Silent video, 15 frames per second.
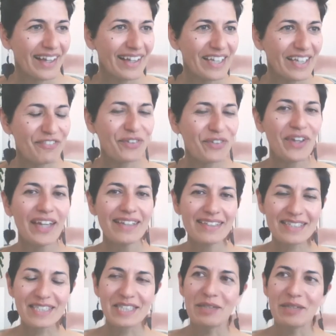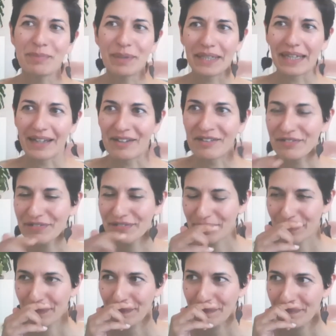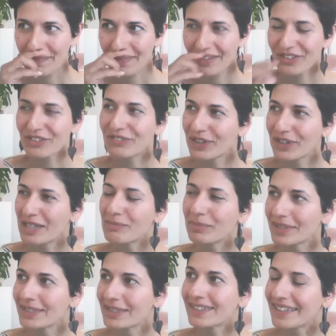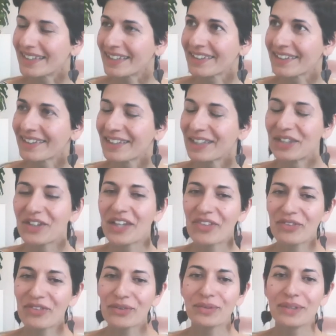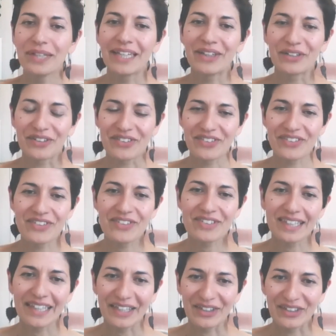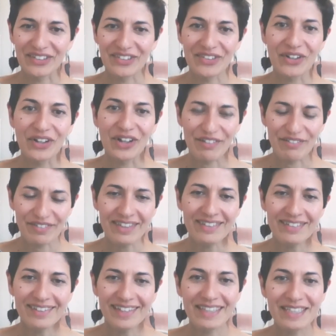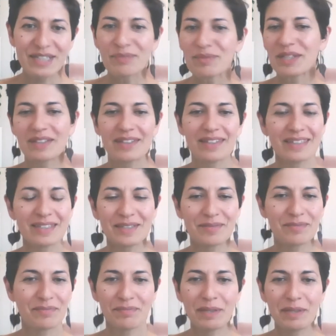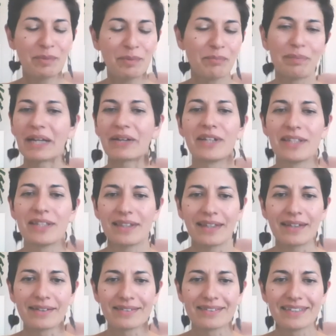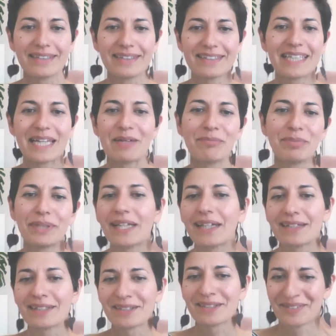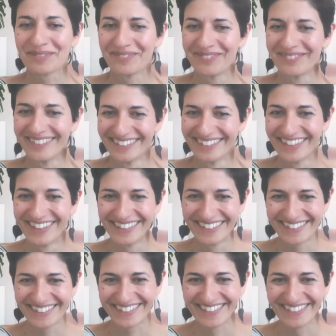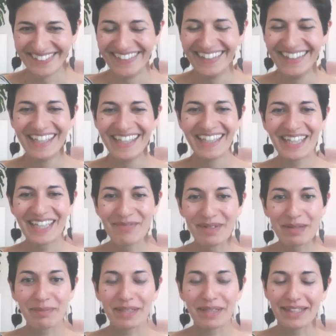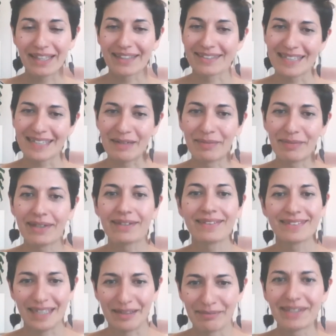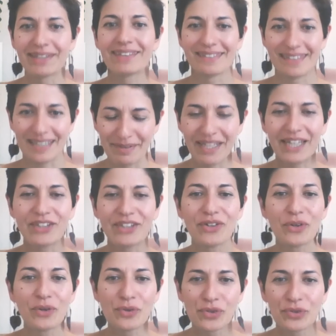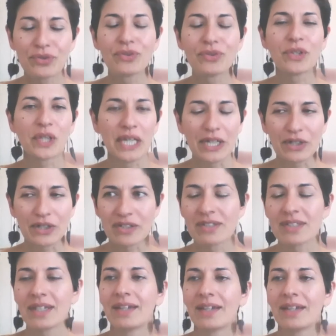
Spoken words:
if you get deep enough, so if you keep listening, you get through layers. There's layers often, and because people bury things in the same place. So it might be like stomach, and you go through the layers.